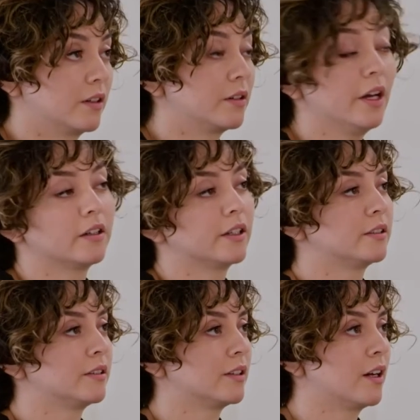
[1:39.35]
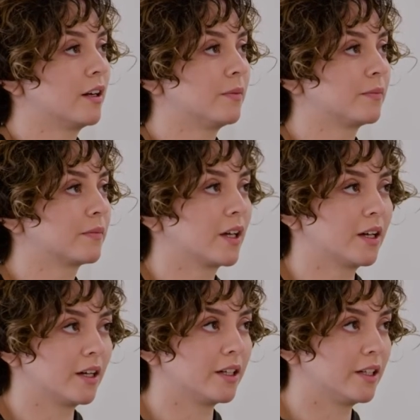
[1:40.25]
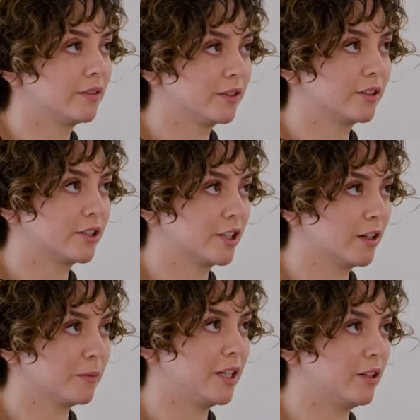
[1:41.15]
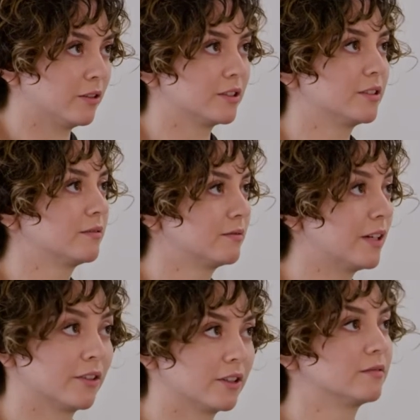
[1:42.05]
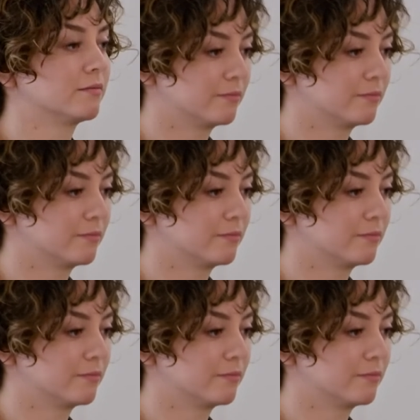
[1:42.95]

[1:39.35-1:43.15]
Yeah, and I never share my needles, ever.